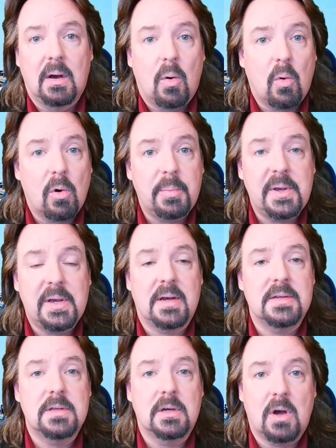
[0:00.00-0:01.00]
or
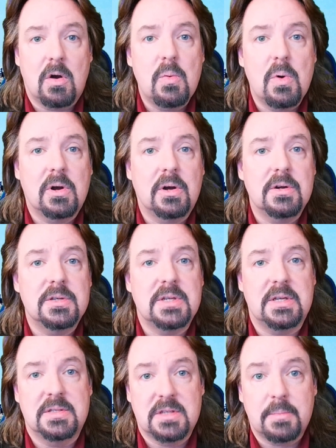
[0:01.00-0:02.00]
because the coworkers
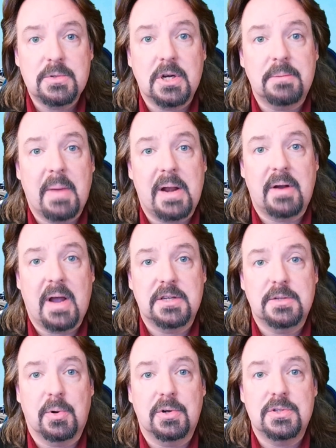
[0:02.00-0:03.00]
and subject matter
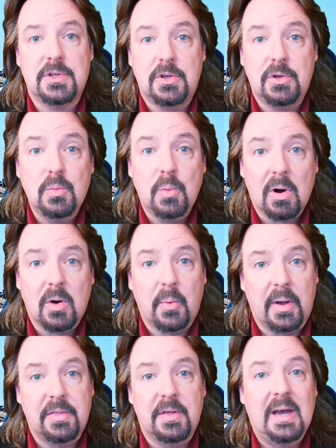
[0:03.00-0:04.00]
experts you work
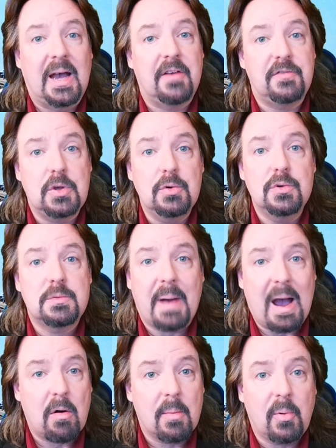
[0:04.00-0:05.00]
with have used
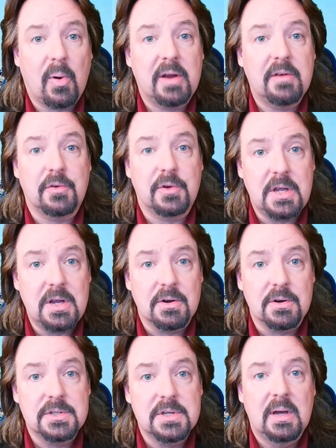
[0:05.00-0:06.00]
PowerPoint for
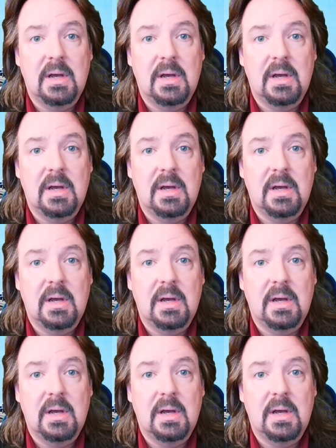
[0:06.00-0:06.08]
years,